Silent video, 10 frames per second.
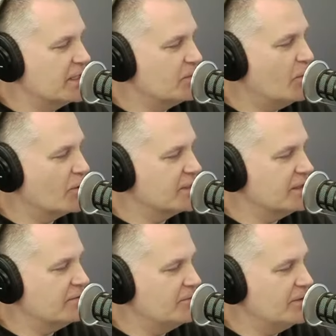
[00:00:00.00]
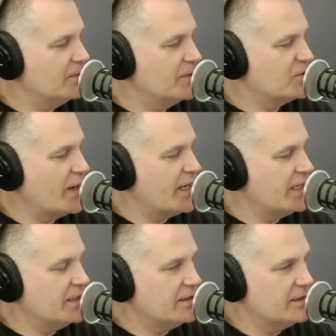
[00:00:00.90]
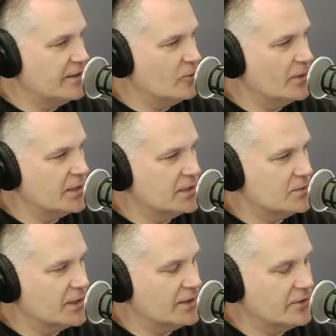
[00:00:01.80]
boards in between, and everybody's whatever.